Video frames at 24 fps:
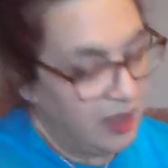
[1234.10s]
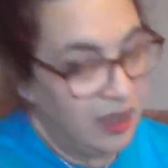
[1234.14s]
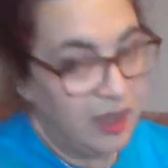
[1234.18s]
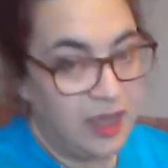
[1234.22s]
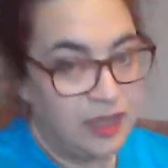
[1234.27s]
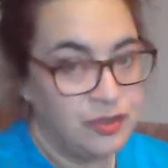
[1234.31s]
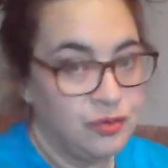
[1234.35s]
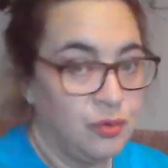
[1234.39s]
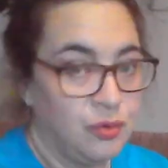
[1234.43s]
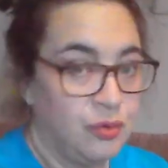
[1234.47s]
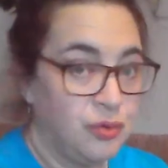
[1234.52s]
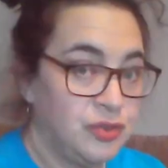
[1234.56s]
I
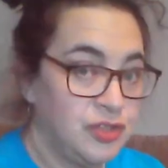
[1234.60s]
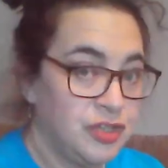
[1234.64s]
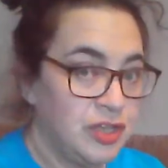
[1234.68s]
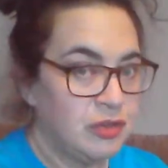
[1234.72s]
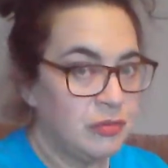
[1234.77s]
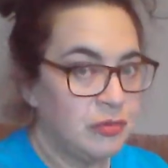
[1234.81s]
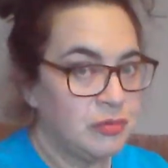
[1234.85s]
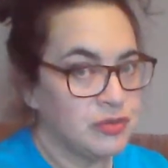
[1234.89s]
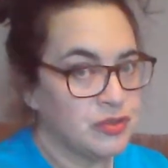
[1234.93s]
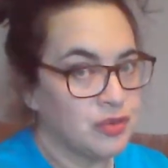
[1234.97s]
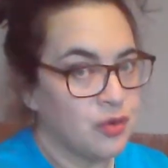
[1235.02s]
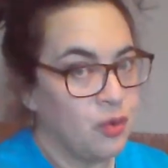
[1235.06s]
told you
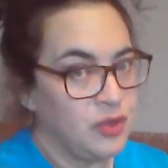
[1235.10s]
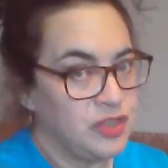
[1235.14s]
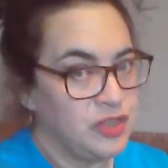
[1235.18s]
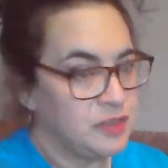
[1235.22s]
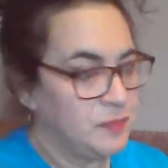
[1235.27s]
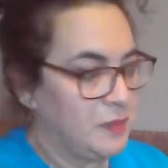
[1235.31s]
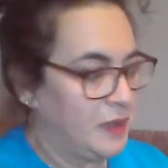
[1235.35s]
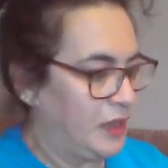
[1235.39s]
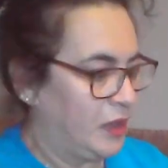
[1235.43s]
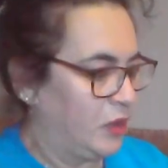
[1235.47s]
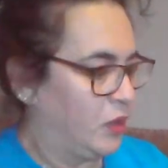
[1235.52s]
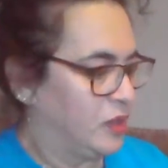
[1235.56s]
there was going to
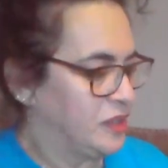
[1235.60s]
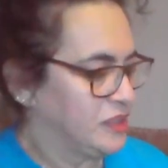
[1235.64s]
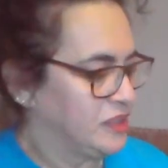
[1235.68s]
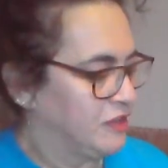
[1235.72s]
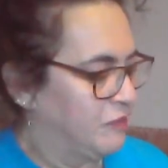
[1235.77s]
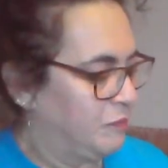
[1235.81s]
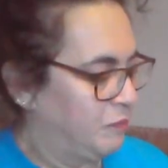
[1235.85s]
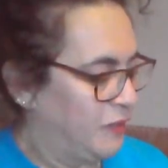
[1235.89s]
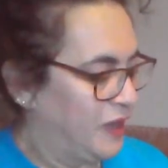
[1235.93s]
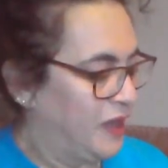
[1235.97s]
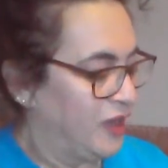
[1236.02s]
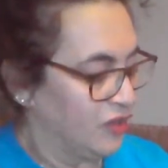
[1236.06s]
be lots
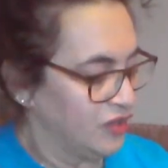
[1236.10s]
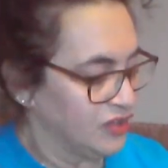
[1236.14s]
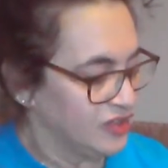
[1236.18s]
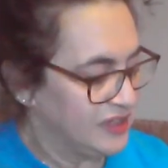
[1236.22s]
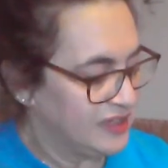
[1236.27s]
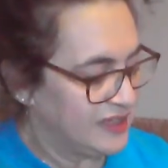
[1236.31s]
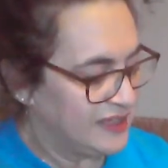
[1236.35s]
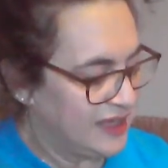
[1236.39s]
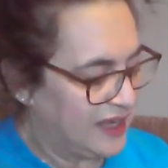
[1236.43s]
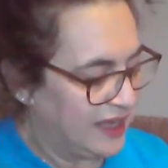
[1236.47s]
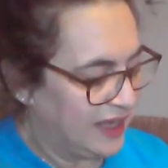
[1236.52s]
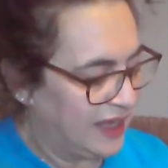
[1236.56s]
of Bear
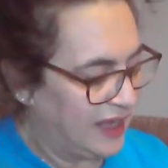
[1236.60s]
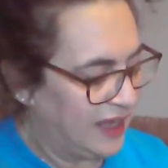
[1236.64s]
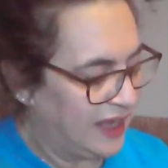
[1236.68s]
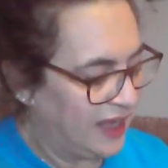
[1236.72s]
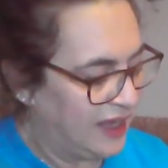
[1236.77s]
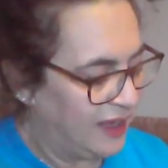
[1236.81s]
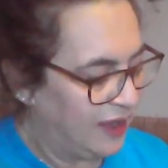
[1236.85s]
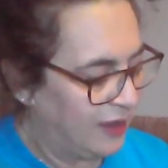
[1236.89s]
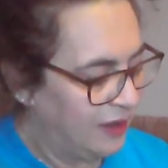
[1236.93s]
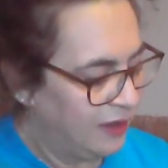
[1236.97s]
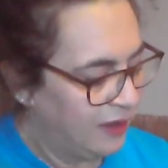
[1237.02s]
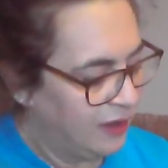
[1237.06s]

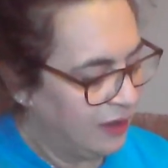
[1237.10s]
today.